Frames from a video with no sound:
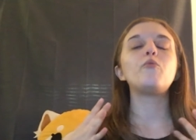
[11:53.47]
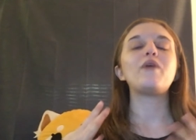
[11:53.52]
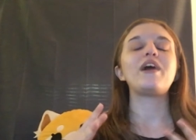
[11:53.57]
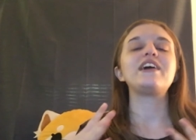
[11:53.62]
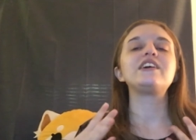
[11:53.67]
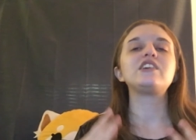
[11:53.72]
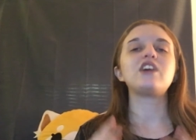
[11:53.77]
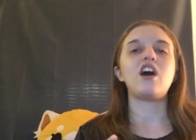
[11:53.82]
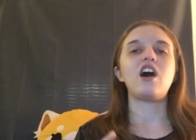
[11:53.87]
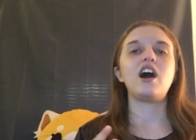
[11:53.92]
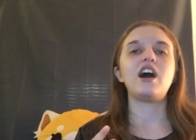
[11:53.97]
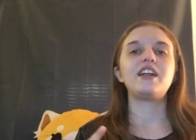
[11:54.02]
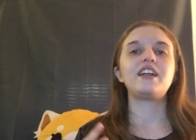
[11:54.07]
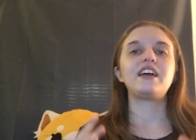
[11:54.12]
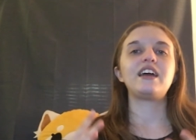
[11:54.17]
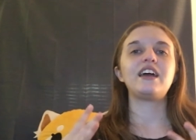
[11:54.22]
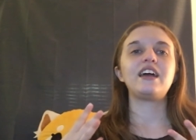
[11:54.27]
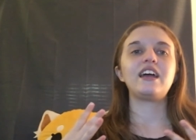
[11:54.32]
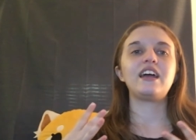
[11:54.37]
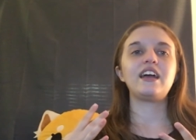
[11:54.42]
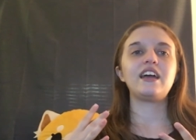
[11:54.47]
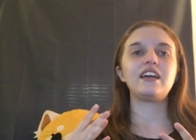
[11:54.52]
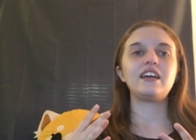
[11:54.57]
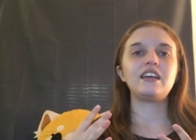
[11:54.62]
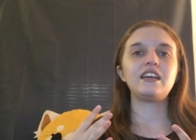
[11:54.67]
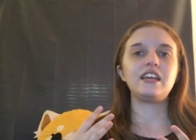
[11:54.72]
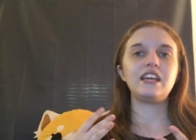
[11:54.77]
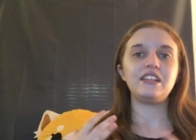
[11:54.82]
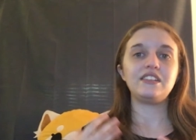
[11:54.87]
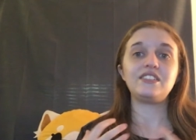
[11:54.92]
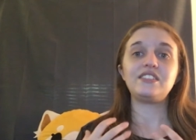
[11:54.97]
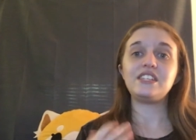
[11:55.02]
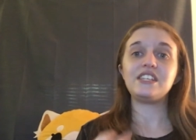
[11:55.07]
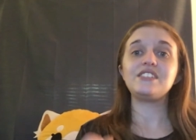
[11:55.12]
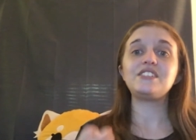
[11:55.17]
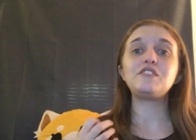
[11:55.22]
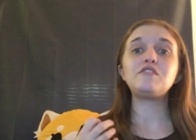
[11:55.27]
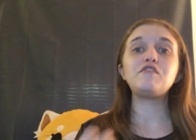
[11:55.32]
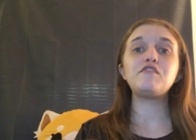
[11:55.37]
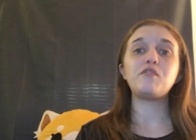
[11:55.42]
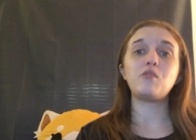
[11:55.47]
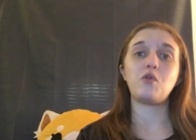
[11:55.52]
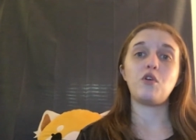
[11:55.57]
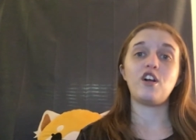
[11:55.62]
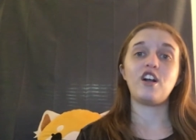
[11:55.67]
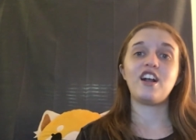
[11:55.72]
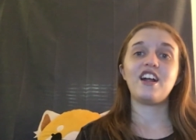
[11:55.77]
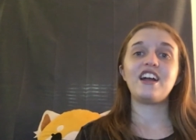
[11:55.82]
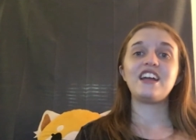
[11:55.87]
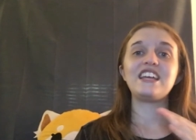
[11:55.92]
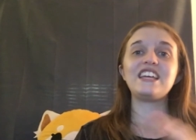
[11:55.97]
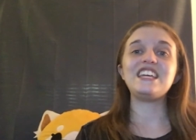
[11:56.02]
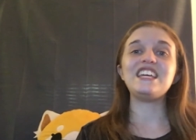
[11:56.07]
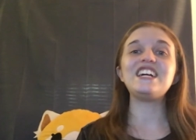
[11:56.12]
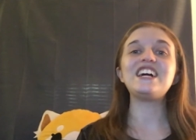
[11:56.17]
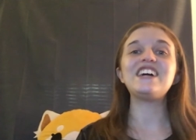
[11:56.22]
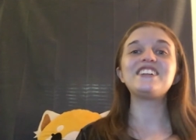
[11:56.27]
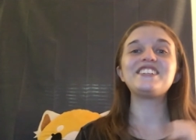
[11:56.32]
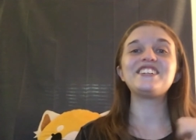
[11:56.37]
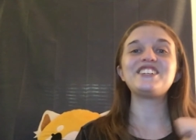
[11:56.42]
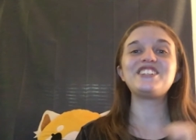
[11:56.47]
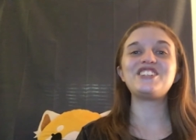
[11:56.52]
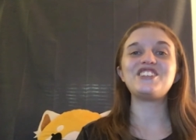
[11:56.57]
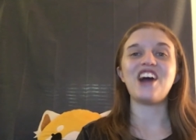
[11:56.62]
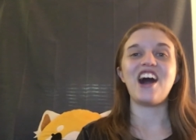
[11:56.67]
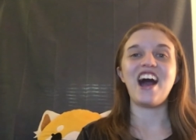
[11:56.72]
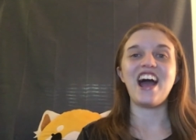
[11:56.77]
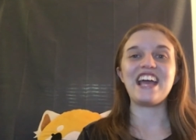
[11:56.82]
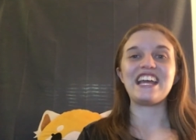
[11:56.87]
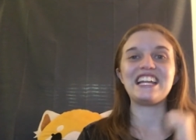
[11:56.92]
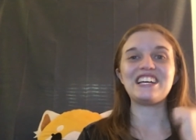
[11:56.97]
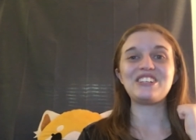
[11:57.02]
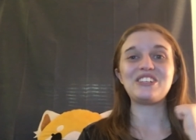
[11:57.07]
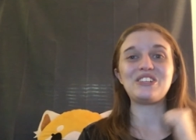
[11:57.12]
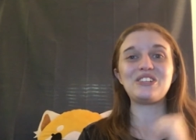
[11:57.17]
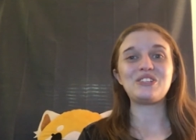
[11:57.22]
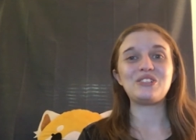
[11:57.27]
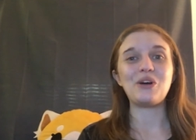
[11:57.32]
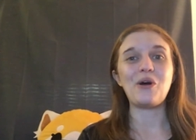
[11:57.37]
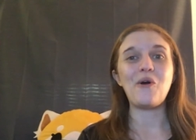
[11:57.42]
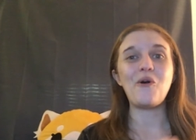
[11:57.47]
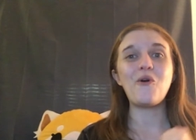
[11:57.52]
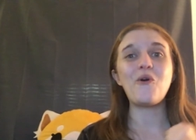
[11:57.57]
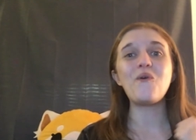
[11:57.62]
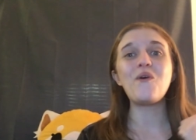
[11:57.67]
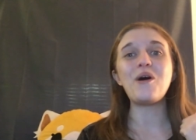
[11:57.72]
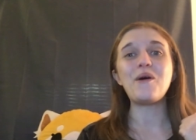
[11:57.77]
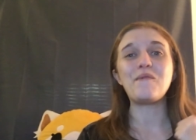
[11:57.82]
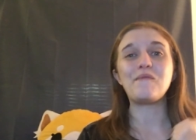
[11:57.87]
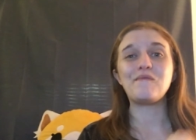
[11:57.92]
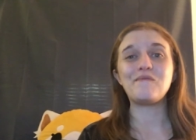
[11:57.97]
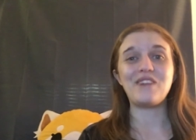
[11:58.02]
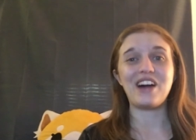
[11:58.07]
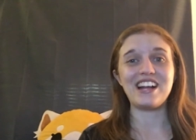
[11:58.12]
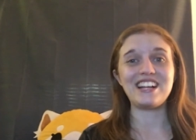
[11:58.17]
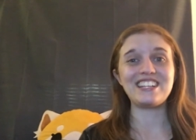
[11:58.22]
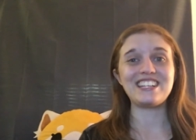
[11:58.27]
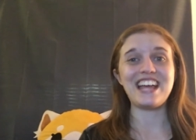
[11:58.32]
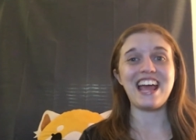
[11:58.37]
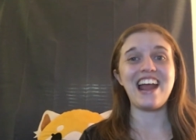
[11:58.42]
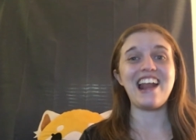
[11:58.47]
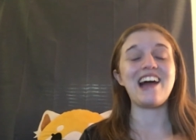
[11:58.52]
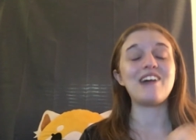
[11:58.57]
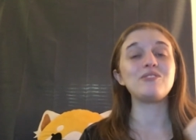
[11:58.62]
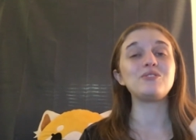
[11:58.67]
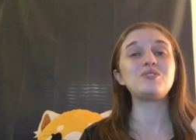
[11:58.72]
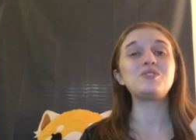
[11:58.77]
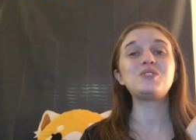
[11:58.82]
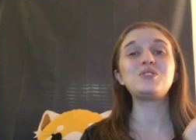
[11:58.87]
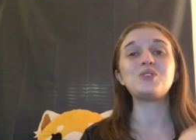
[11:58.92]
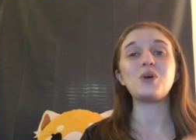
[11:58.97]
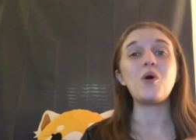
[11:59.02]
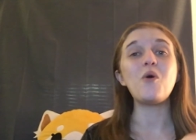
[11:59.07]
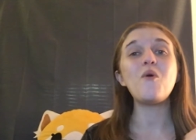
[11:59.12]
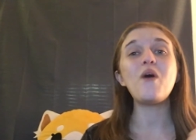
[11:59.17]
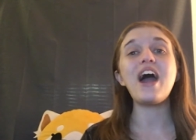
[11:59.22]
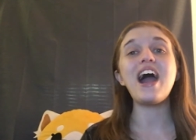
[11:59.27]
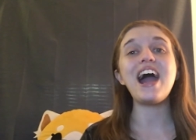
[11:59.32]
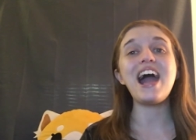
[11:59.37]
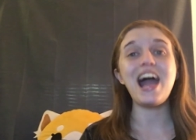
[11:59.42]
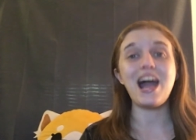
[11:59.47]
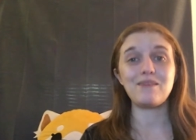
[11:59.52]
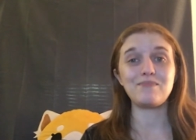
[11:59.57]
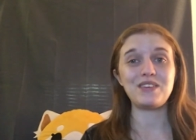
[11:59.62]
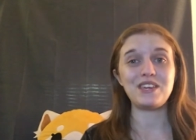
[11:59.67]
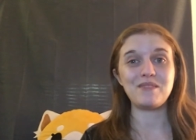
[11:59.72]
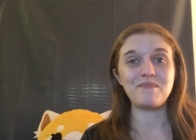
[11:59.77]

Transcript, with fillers: my god, in season four, he got to shine so much, and I was so happy